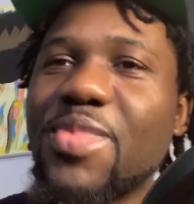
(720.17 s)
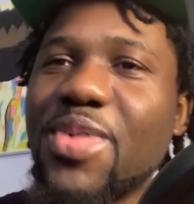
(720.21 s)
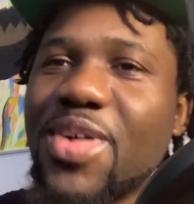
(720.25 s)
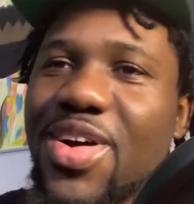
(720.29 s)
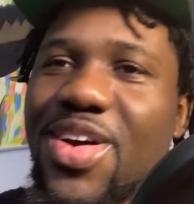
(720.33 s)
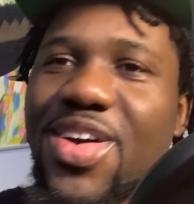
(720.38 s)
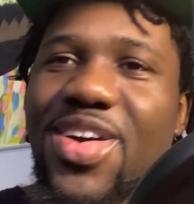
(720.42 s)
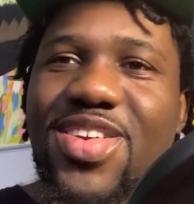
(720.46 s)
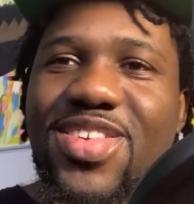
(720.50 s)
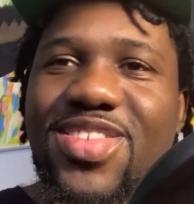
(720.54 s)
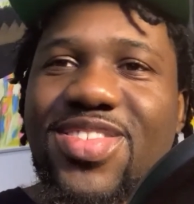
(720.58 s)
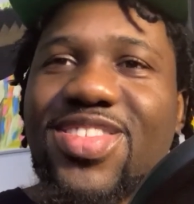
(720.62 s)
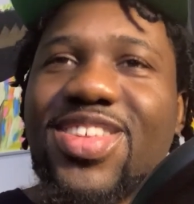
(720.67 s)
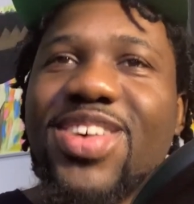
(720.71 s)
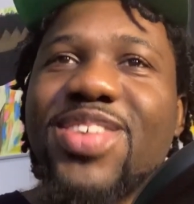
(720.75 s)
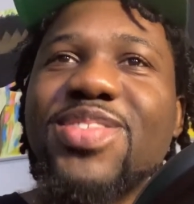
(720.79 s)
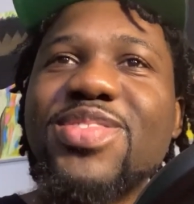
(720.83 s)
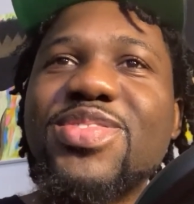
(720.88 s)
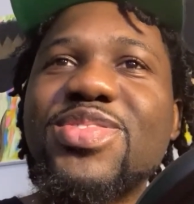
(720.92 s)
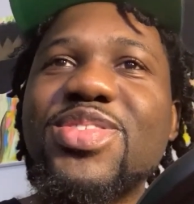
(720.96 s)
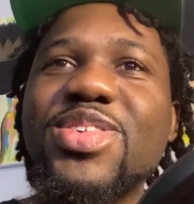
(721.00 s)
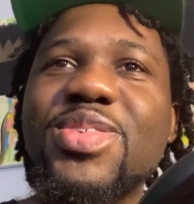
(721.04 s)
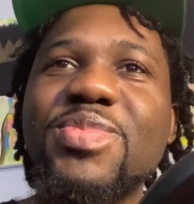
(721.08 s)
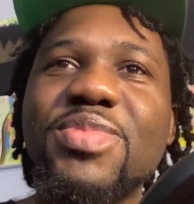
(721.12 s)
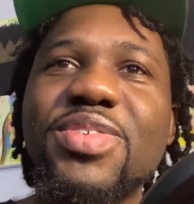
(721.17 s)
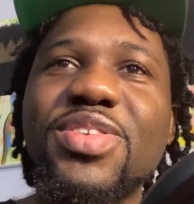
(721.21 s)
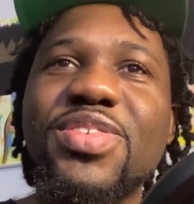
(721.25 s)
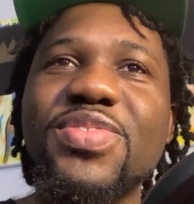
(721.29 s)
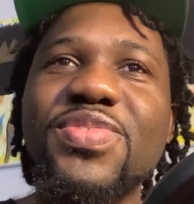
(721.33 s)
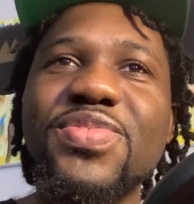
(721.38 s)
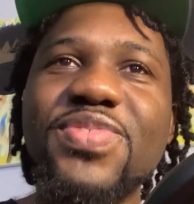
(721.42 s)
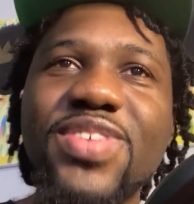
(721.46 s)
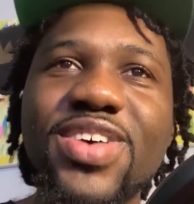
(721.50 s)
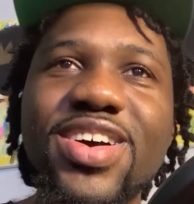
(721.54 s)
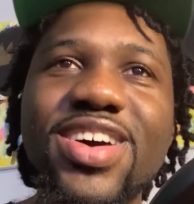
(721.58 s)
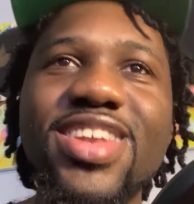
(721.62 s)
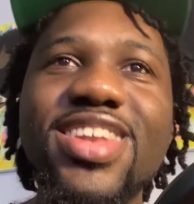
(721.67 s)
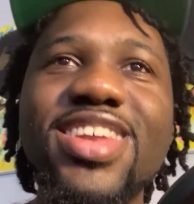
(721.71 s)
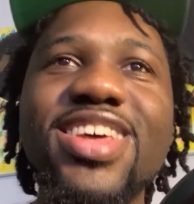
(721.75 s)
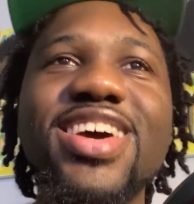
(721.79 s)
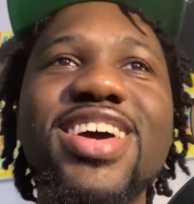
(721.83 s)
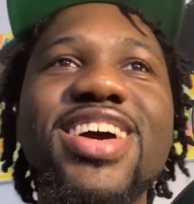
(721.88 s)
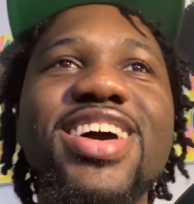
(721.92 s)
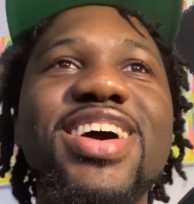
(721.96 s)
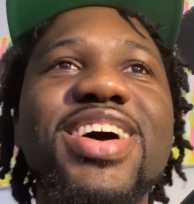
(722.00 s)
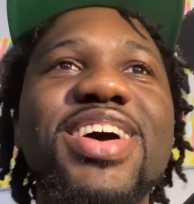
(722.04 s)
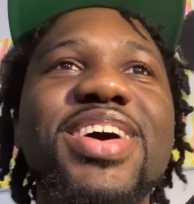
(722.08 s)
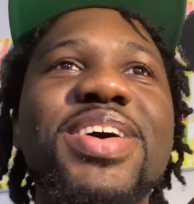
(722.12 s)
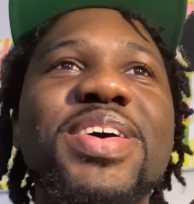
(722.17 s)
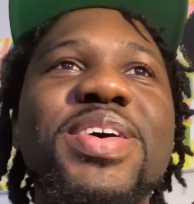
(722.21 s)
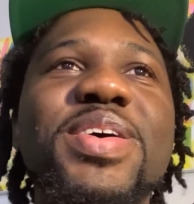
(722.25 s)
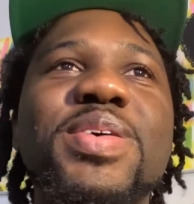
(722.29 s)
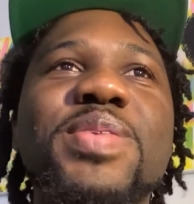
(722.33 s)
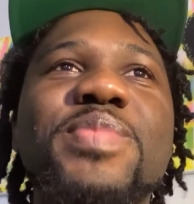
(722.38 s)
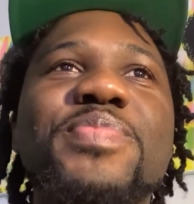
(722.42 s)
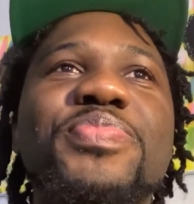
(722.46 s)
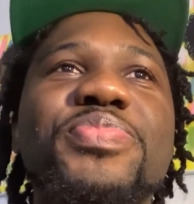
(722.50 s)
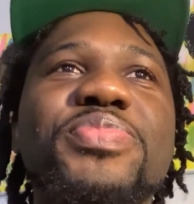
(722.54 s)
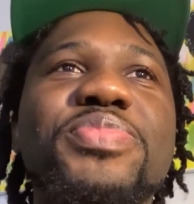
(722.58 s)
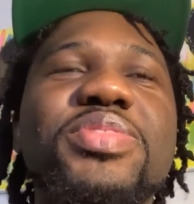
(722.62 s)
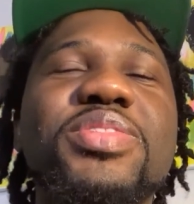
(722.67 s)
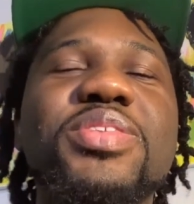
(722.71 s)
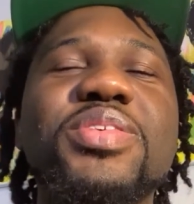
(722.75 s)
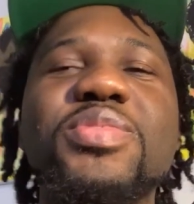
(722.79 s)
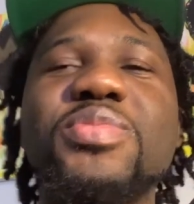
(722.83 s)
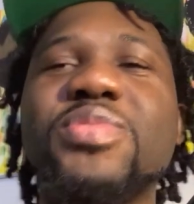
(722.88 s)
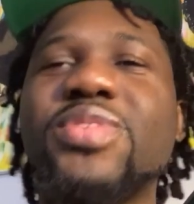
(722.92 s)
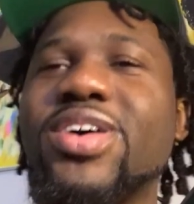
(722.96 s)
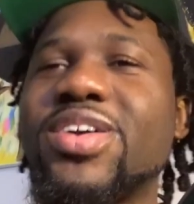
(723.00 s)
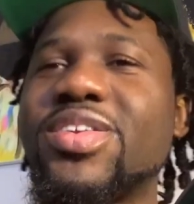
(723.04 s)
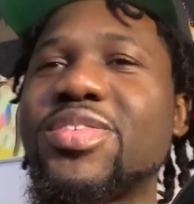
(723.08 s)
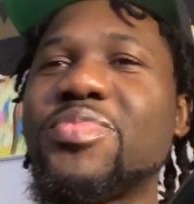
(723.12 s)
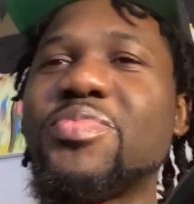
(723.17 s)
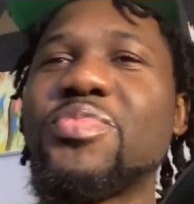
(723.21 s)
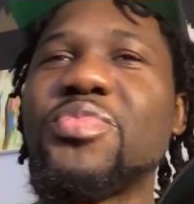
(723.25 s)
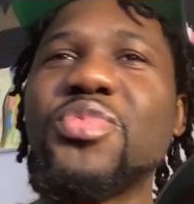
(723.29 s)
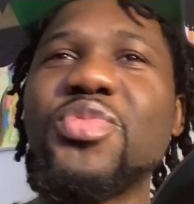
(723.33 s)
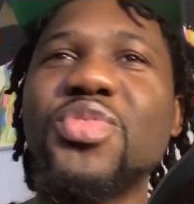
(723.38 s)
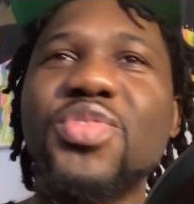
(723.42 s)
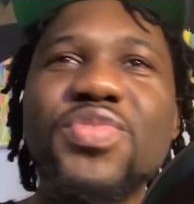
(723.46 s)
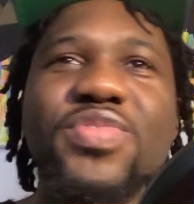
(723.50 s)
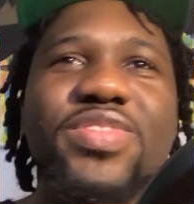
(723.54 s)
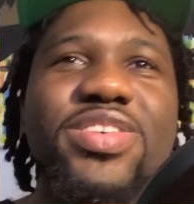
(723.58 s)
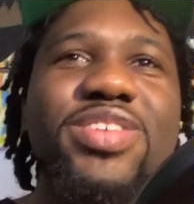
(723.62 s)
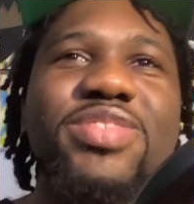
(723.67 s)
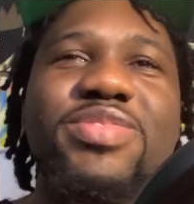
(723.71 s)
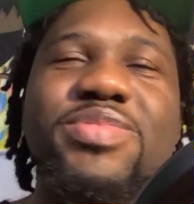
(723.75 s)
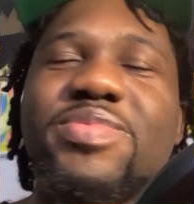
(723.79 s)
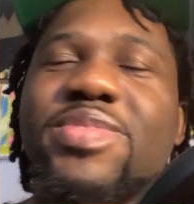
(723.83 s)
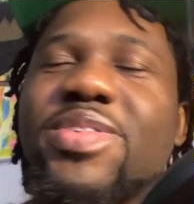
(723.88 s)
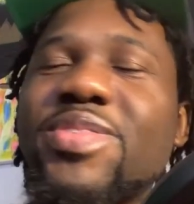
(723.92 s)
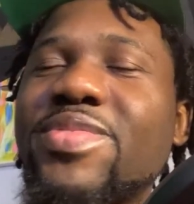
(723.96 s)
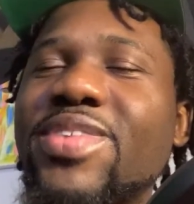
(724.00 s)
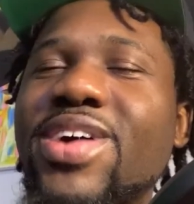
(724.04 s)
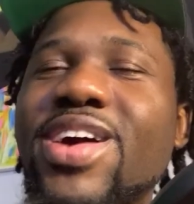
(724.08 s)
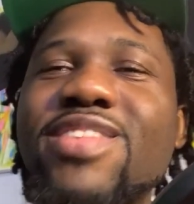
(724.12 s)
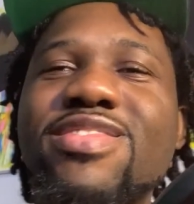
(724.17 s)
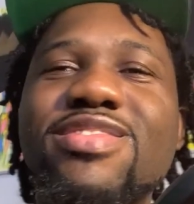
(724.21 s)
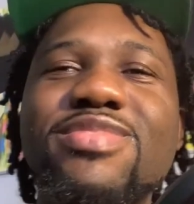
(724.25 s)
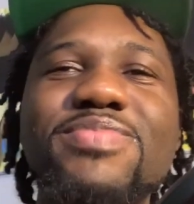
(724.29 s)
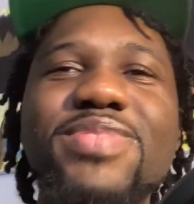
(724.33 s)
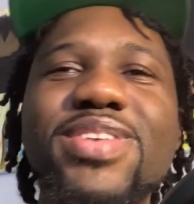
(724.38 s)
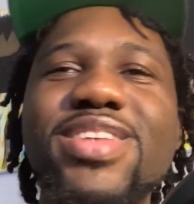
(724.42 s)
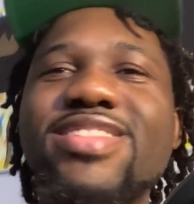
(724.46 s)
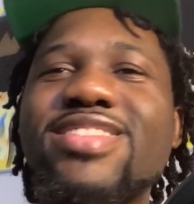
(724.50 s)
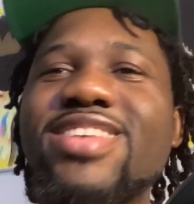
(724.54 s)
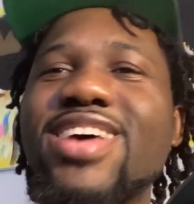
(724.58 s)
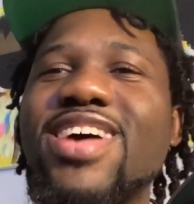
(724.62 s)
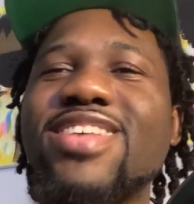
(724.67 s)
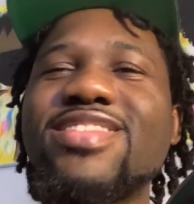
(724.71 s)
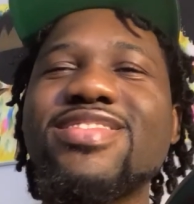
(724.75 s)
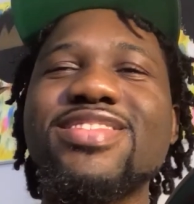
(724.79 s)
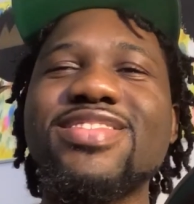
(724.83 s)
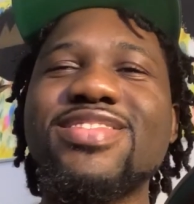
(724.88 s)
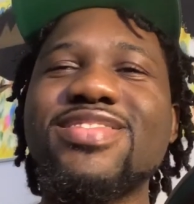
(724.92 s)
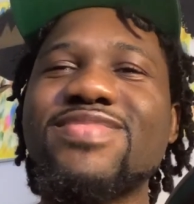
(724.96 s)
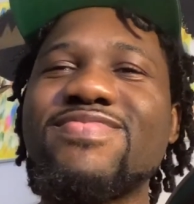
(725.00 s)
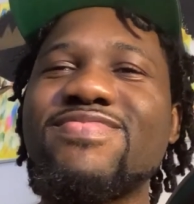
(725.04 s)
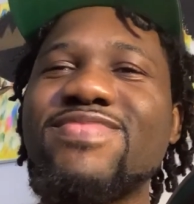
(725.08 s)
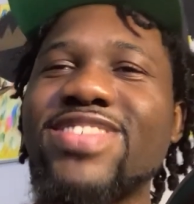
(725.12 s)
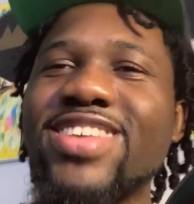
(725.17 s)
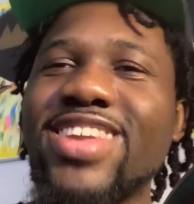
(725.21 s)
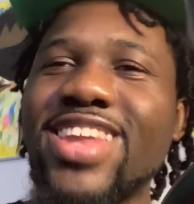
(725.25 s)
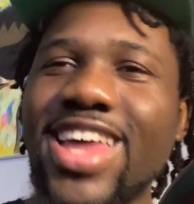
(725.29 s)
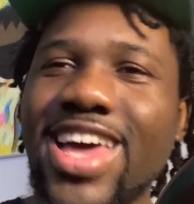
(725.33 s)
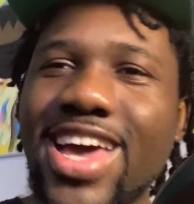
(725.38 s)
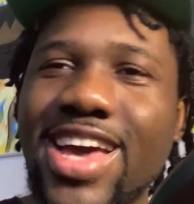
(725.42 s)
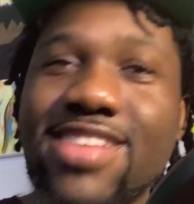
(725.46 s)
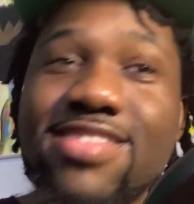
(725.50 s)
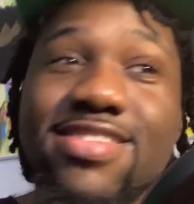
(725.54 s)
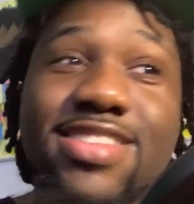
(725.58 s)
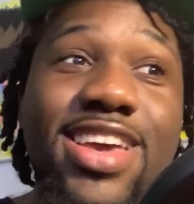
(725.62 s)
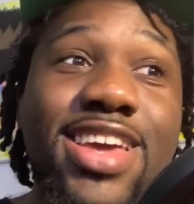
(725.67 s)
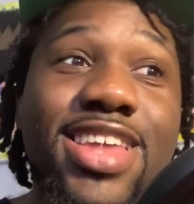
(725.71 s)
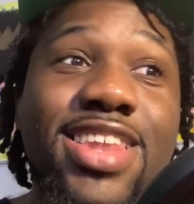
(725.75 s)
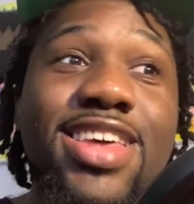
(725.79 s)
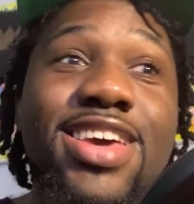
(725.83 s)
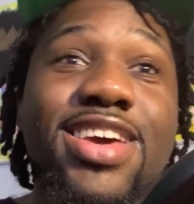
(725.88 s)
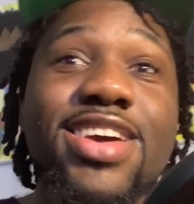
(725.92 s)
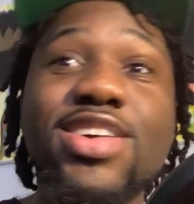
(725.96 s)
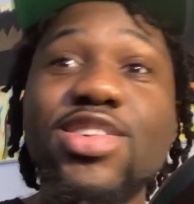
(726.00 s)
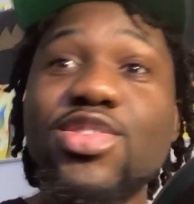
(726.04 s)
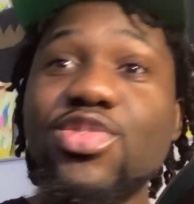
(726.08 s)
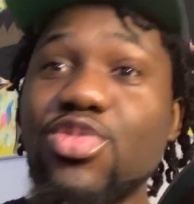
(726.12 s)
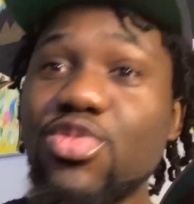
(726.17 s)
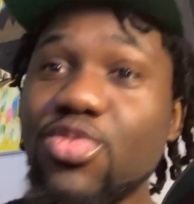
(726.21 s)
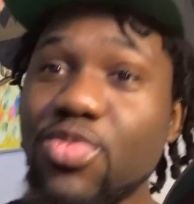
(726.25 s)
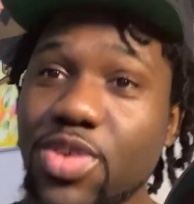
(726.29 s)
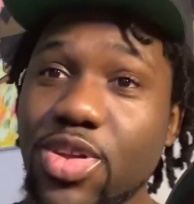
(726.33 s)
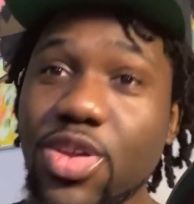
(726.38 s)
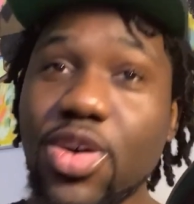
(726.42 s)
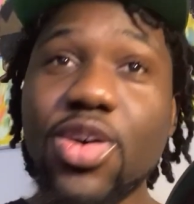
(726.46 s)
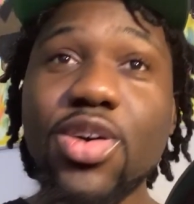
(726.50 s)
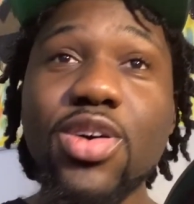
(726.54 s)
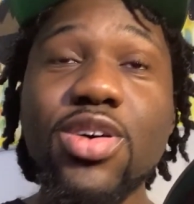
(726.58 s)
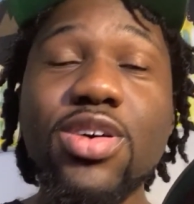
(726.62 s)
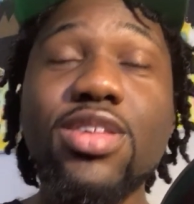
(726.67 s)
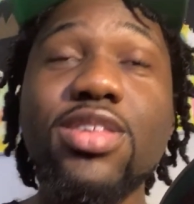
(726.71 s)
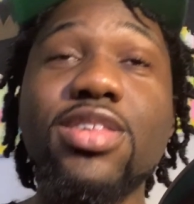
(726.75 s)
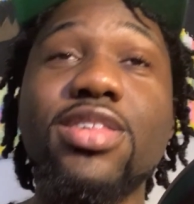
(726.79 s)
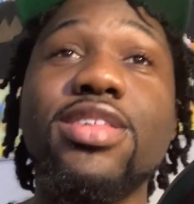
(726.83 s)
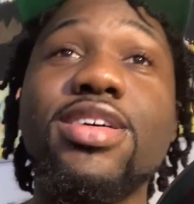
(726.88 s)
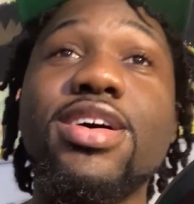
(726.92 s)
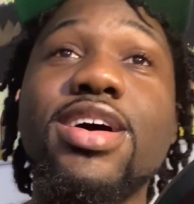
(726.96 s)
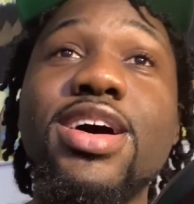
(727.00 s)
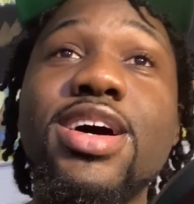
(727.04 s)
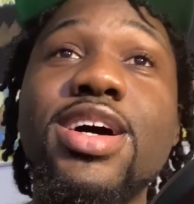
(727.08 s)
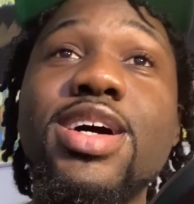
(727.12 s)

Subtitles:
Hearts, that was so much fun. Watch movies with my wife, spend time just relaxing and do it all.